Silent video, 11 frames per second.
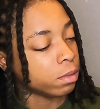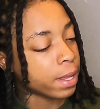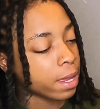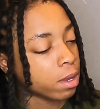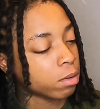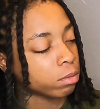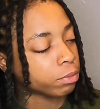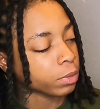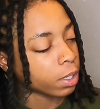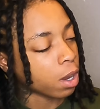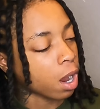Now,
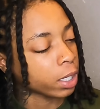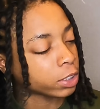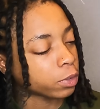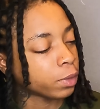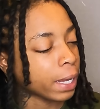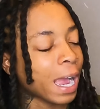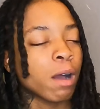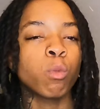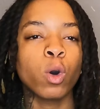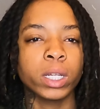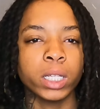all right, so Dag,
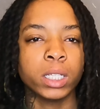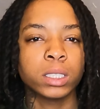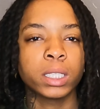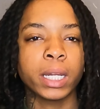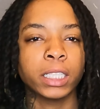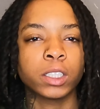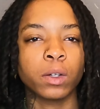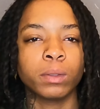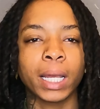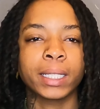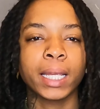I wore these today, so
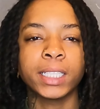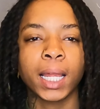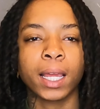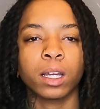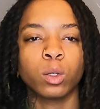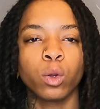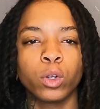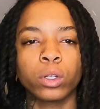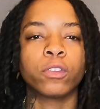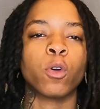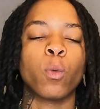like they got like a little
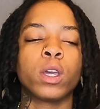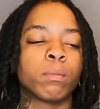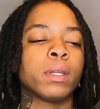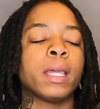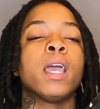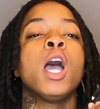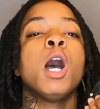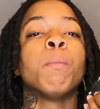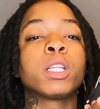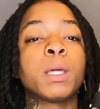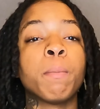dirty from wearing today.
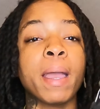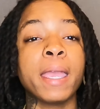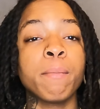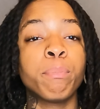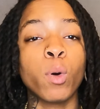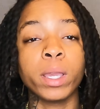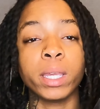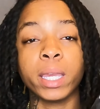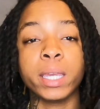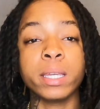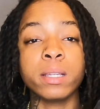But the main point
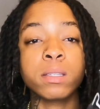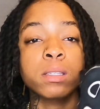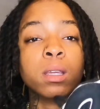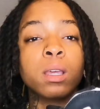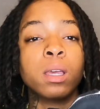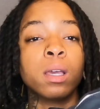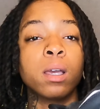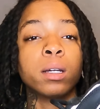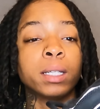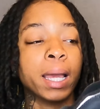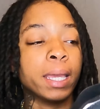is,
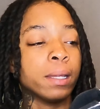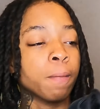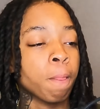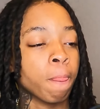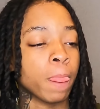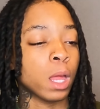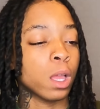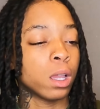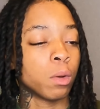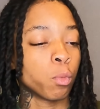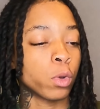like,
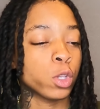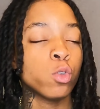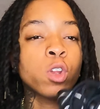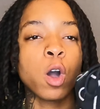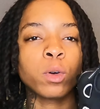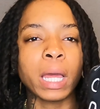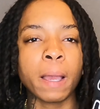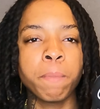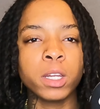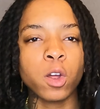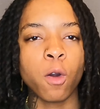when you don't
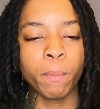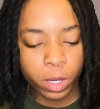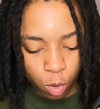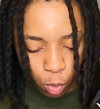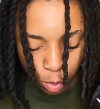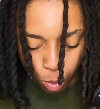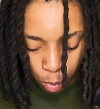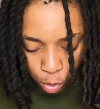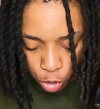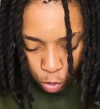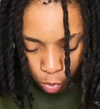like put no mink oil on
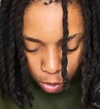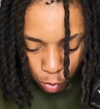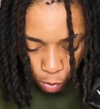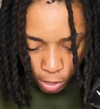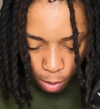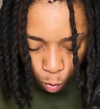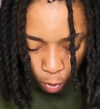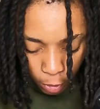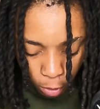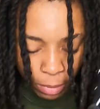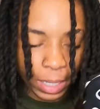your shoes and you keep
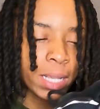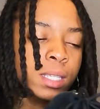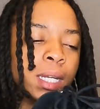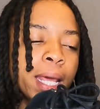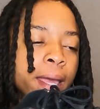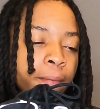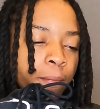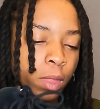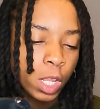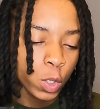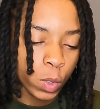wearing them and this and
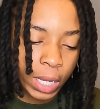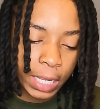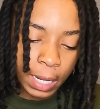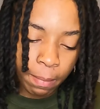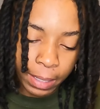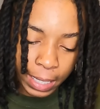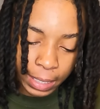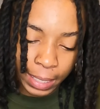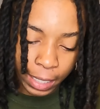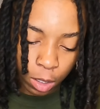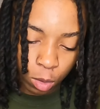that, you can end up
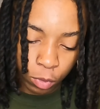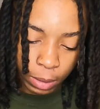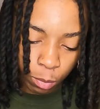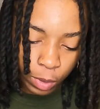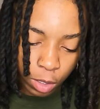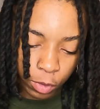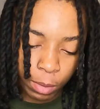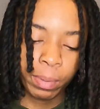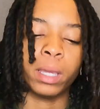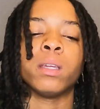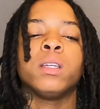getting like a rip. Where the
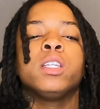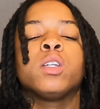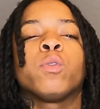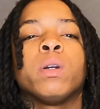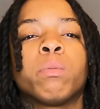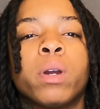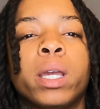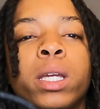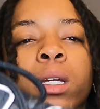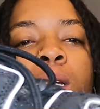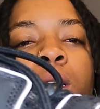rip at? It's a rip right
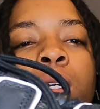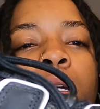here.